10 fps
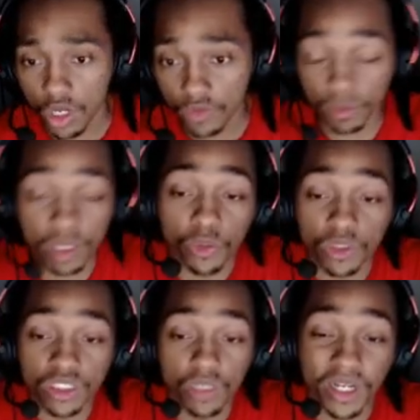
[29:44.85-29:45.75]
For me
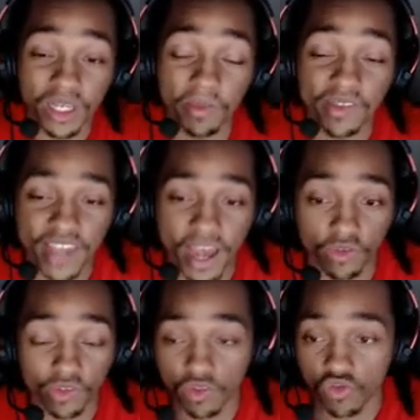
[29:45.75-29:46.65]
personally, when it comes to
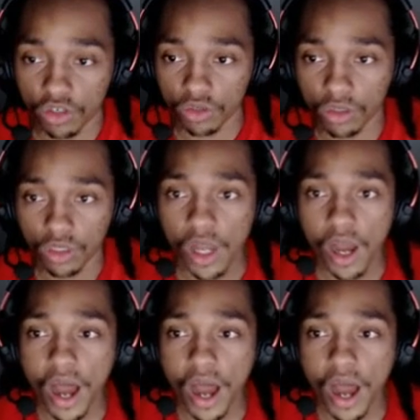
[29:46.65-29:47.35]
casters in general,